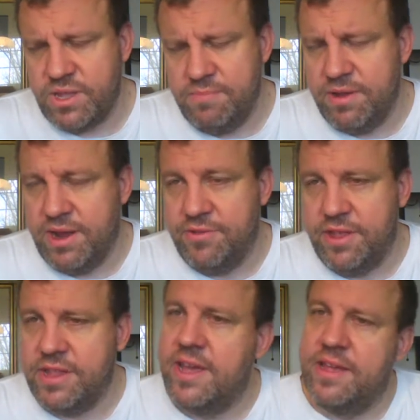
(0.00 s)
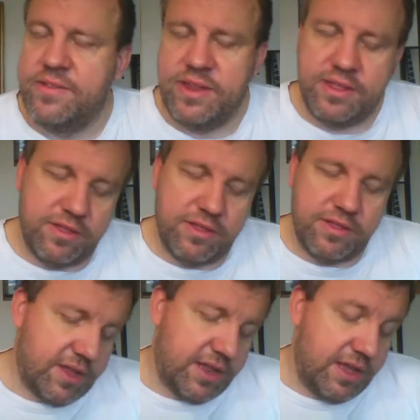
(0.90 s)
but I don't think that has anything to do
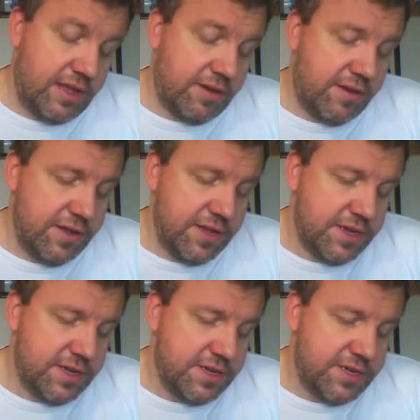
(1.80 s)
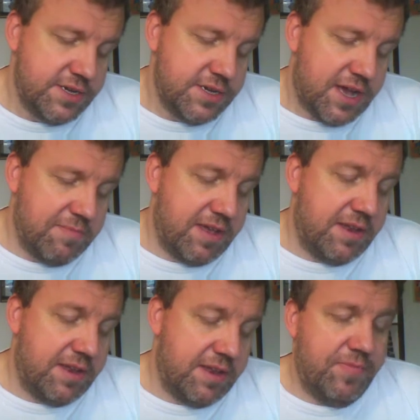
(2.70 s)
with anything either. I mean,